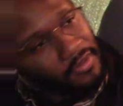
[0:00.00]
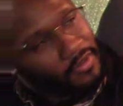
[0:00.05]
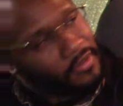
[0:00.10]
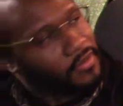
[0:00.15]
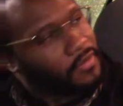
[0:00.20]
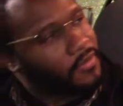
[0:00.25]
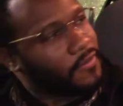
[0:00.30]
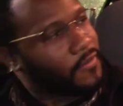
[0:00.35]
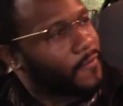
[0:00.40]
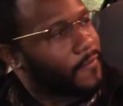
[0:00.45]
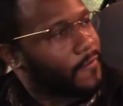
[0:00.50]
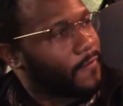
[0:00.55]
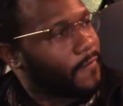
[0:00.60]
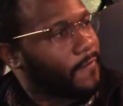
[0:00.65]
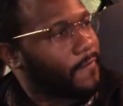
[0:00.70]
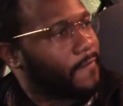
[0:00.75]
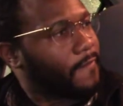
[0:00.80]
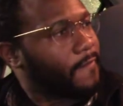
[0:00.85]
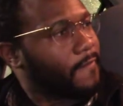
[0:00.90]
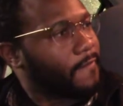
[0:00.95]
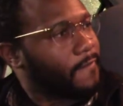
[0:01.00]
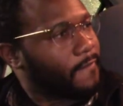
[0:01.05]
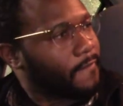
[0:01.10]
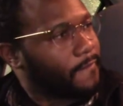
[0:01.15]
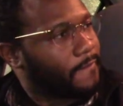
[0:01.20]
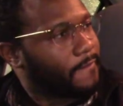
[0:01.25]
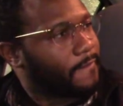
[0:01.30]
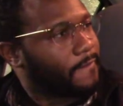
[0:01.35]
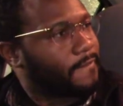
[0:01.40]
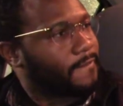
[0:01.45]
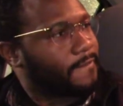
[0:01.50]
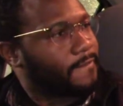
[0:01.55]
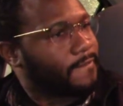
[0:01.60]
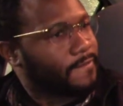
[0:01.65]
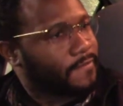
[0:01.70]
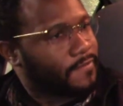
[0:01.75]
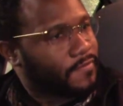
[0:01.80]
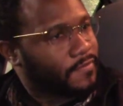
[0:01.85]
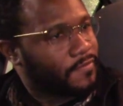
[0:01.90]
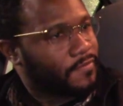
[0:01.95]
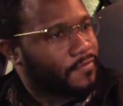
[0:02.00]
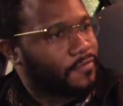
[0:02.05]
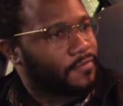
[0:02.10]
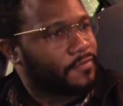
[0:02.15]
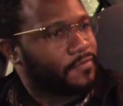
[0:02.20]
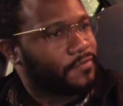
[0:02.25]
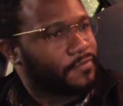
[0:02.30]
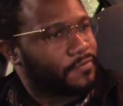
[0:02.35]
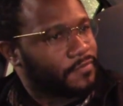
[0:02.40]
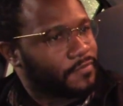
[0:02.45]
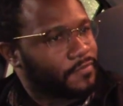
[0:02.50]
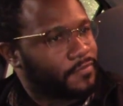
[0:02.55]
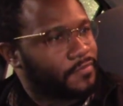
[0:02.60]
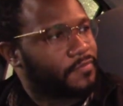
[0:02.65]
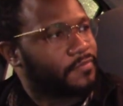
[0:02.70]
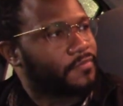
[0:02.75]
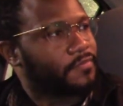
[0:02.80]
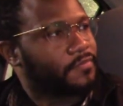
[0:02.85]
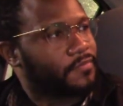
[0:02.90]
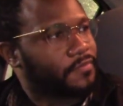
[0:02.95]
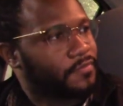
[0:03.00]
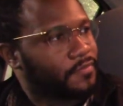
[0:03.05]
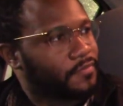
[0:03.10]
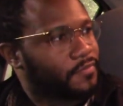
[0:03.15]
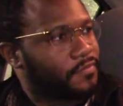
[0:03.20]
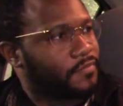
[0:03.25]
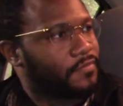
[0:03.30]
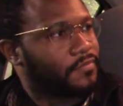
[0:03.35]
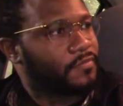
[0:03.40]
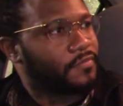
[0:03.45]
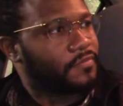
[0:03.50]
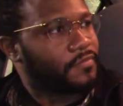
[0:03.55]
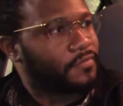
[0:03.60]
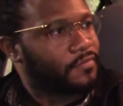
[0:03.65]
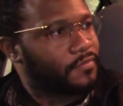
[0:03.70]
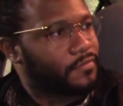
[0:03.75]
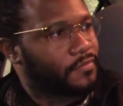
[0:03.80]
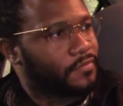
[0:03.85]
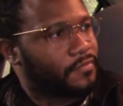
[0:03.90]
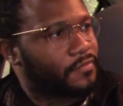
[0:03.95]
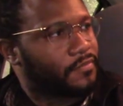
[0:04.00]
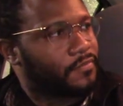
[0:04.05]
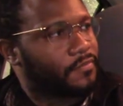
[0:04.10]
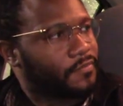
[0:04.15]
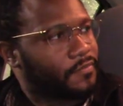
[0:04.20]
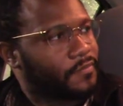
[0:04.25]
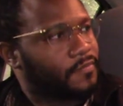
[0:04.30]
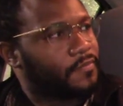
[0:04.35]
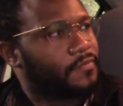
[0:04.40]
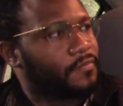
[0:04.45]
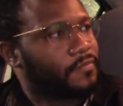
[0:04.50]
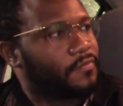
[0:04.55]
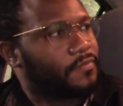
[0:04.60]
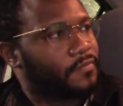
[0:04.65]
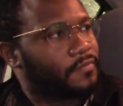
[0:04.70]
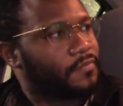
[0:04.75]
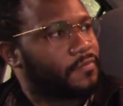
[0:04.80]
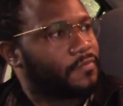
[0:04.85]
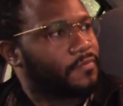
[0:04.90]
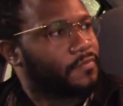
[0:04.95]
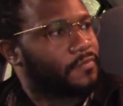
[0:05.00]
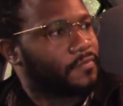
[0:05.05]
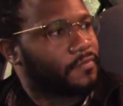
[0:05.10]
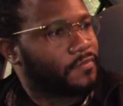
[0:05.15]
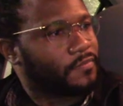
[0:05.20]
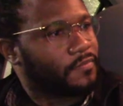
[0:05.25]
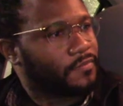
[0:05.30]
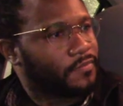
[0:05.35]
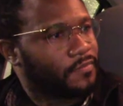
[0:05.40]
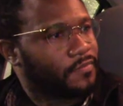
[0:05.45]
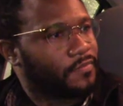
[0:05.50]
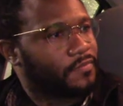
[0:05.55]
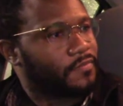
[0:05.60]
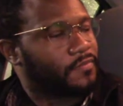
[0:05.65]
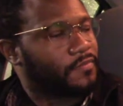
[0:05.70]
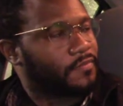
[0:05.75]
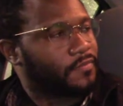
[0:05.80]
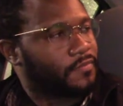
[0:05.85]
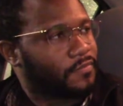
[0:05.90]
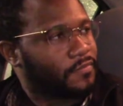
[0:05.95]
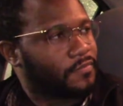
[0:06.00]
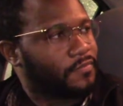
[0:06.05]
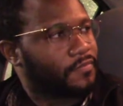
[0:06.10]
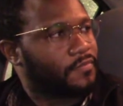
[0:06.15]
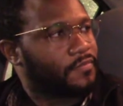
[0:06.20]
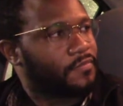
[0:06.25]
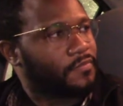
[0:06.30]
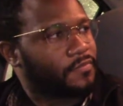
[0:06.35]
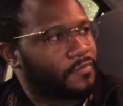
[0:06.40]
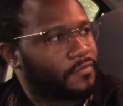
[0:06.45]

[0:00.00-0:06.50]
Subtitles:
No words are spoken by the person on screen.